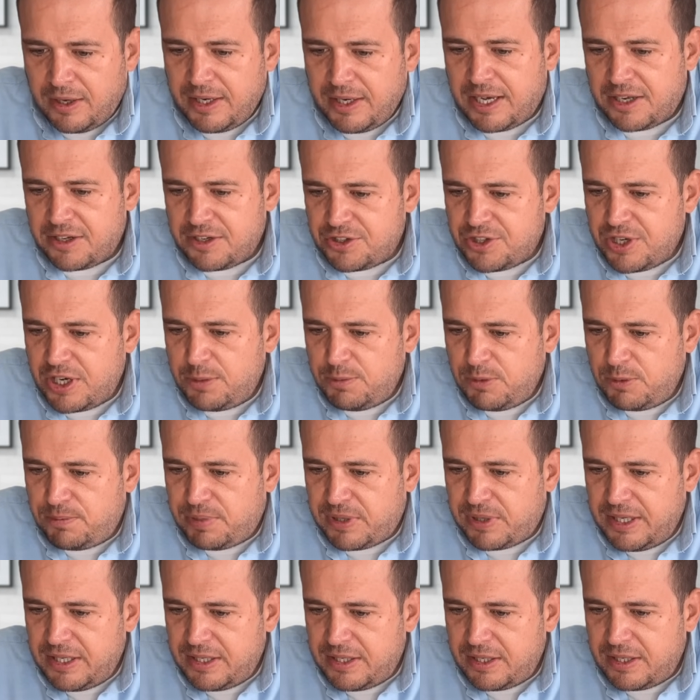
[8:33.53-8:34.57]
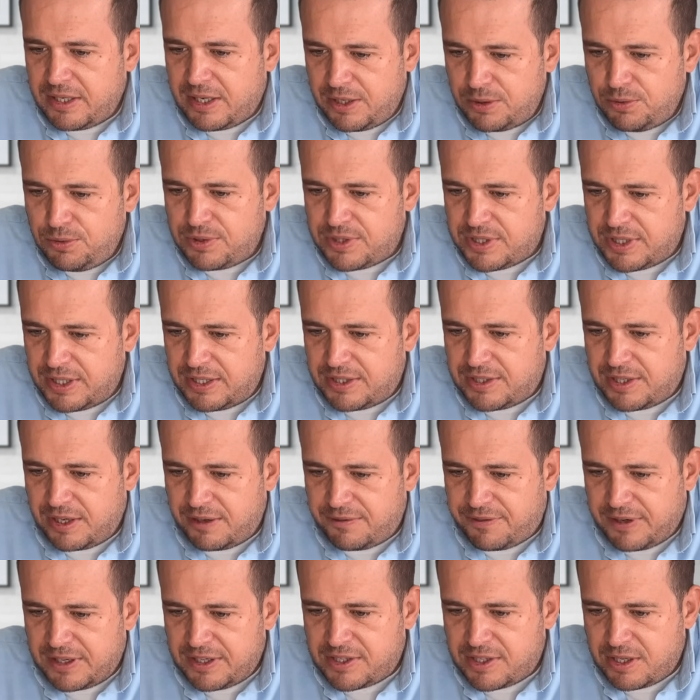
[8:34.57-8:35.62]
Now, the gentleman pleaded guilty to the
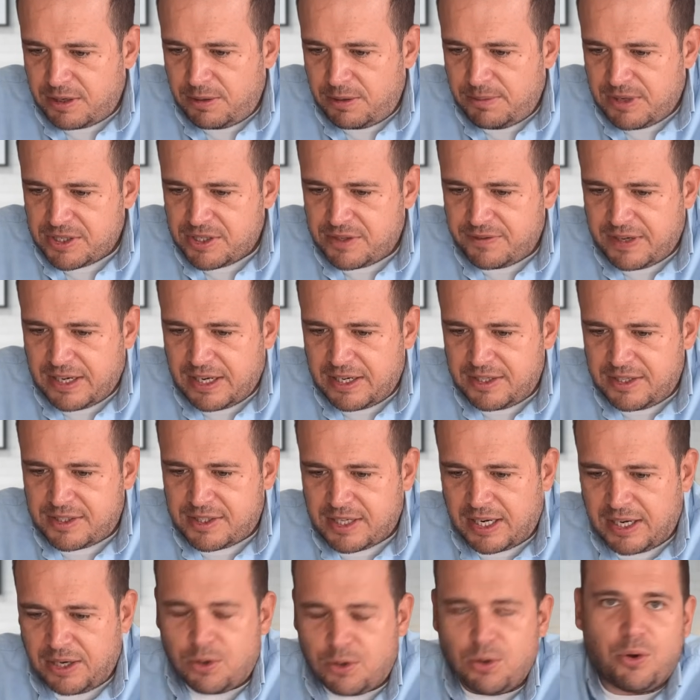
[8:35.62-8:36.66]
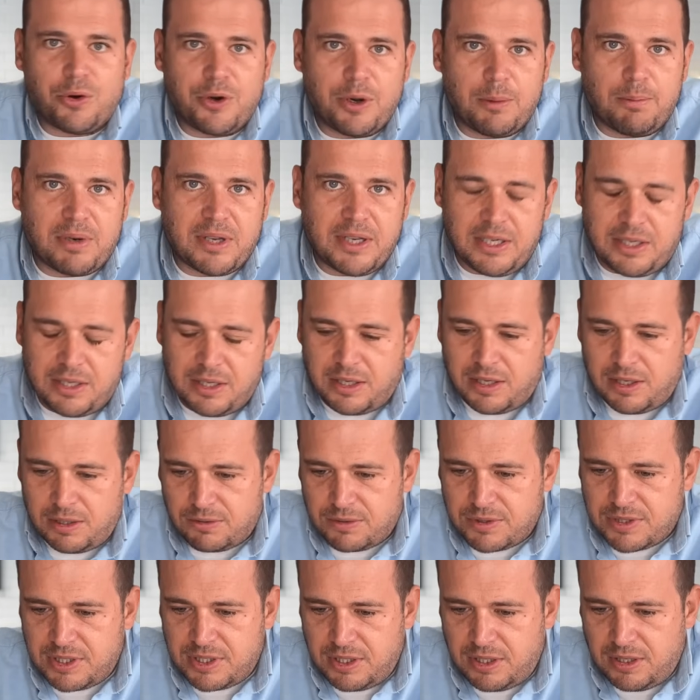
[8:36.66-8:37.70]
offence, so he must have had his day in court, or he pleaded
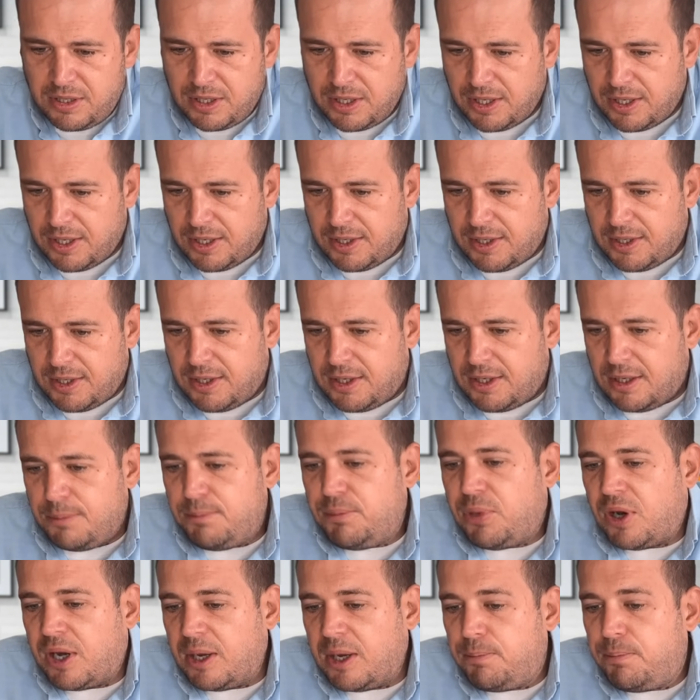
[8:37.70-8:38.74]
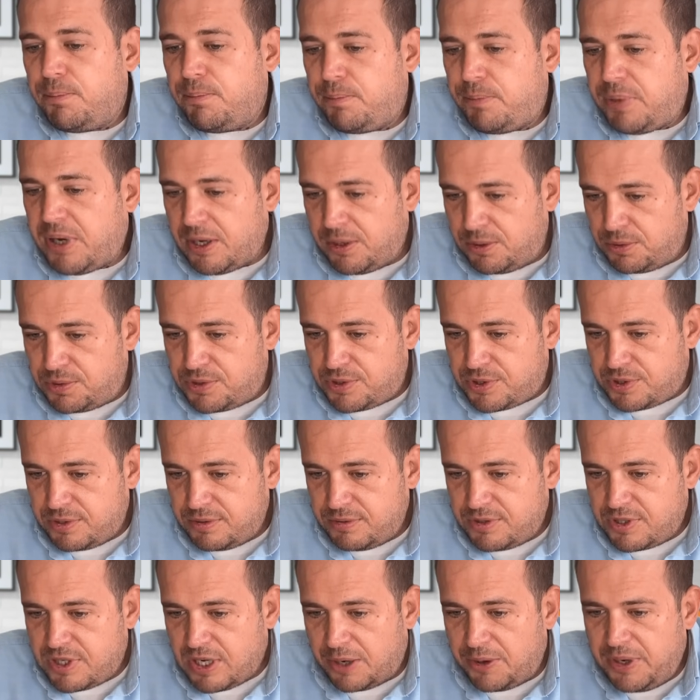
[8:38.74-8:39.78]
guilty by post.
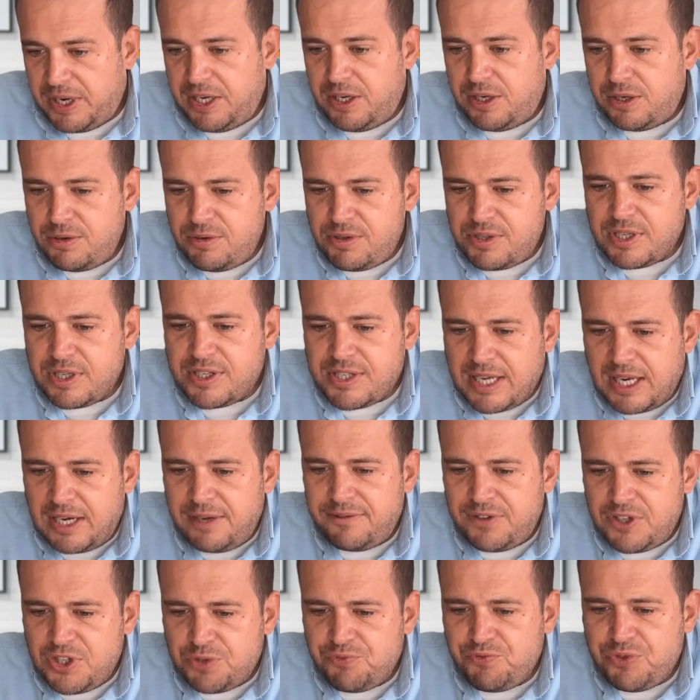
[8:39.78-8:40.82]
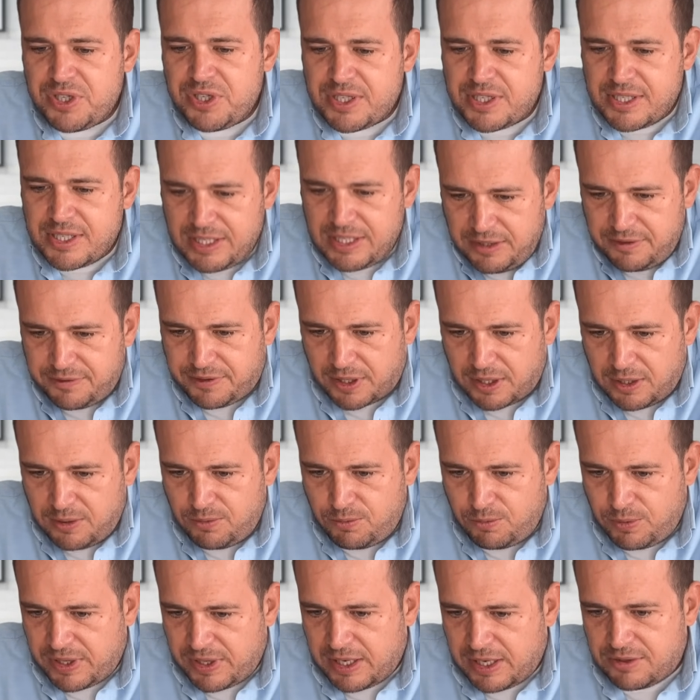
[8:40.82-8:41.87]
So he used a television receiver
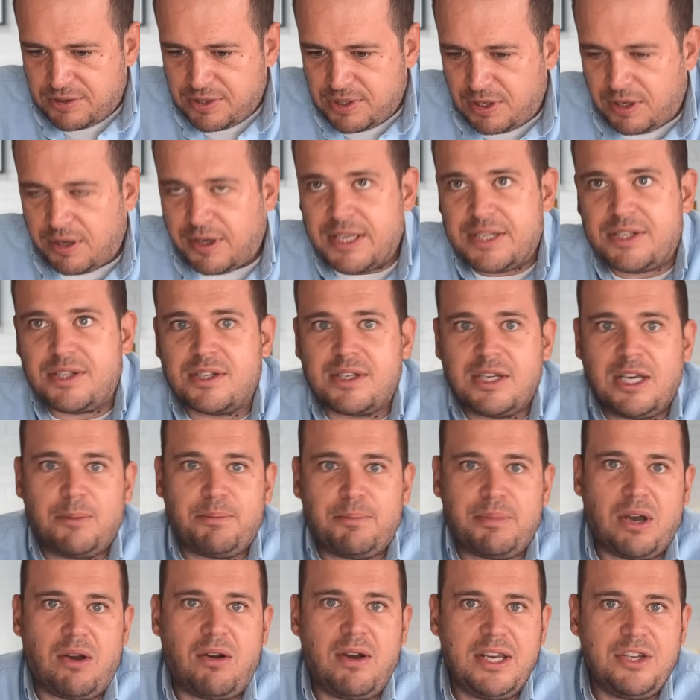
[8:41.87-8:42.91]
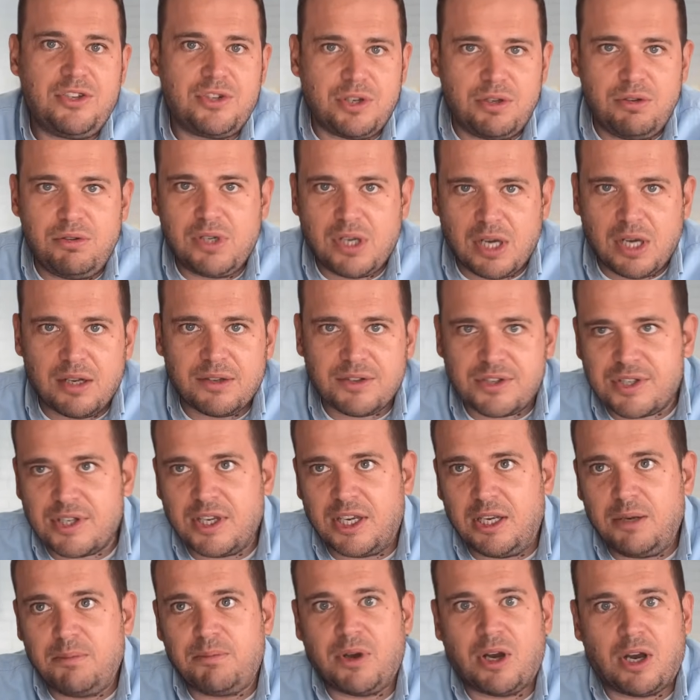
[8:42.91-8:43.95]
without a licence. Now, behind you, you can't
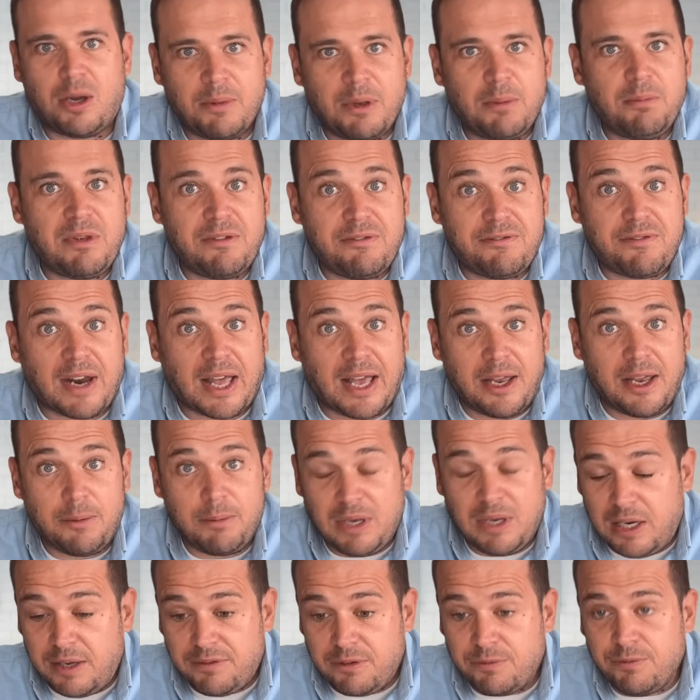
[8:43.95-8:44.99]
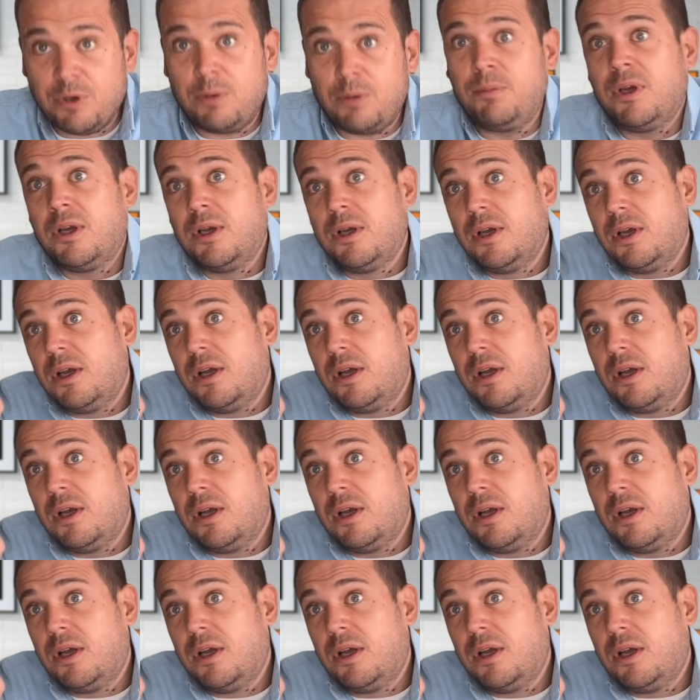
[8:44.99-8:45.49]
see, but I'm in my flat, in my living room.